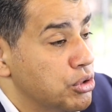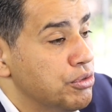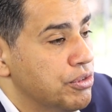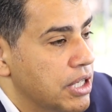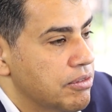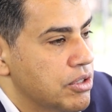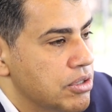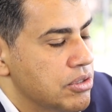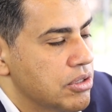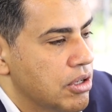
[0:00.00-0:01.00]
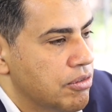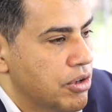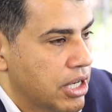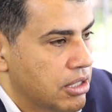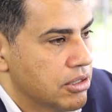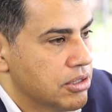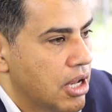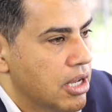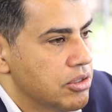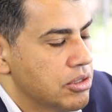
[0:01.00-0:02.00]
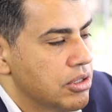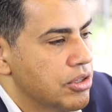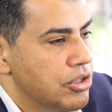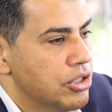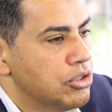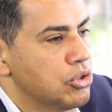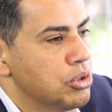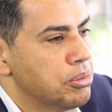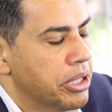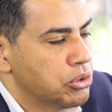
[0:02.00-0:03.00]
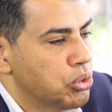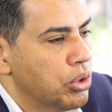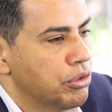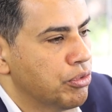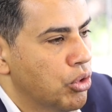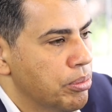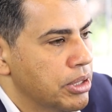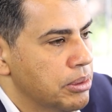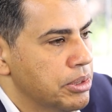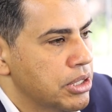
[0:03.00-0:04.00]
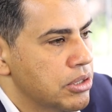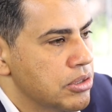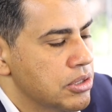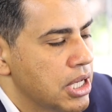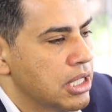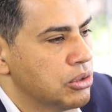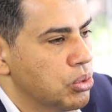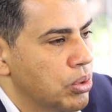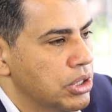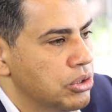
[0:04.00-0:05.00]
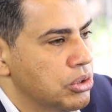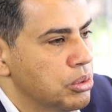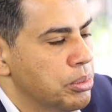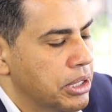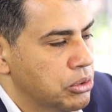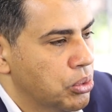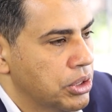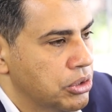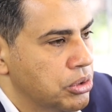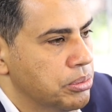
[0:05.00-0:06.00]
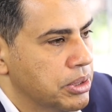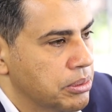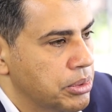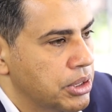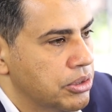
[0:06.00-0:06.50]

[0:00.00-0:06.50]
two flavors of reticle size, 32 24 millimeters and 22 by 22 millimeters.